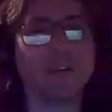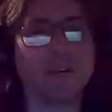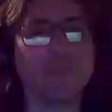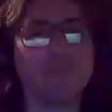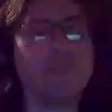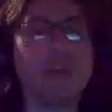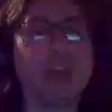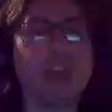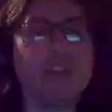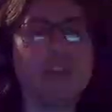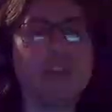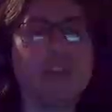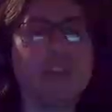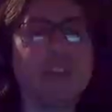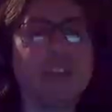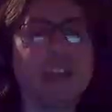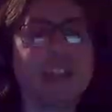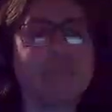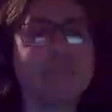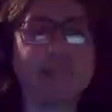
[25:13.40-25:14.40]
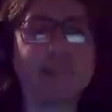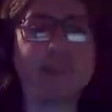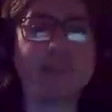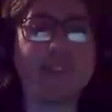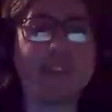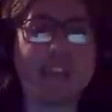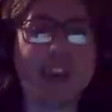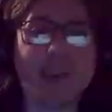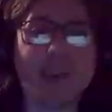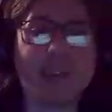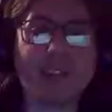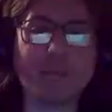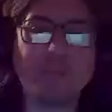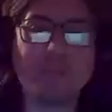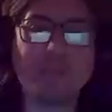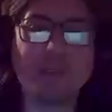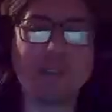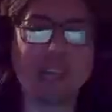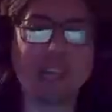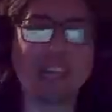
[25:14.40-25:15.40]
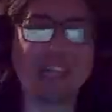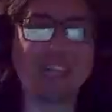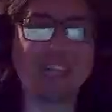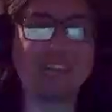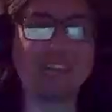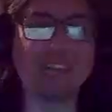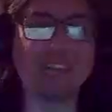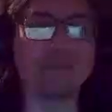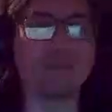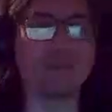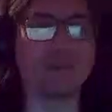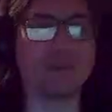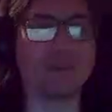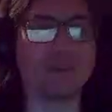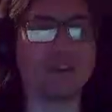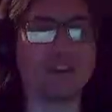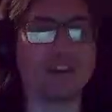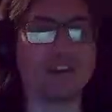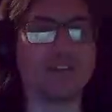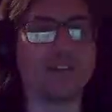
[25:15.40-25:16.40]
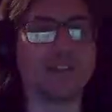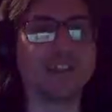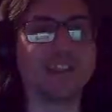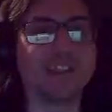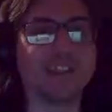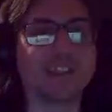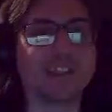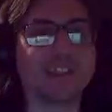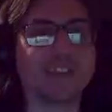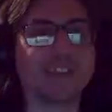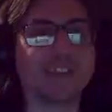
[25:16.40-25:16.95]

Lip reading: Maybe that's why we haven't completed Moonglow, because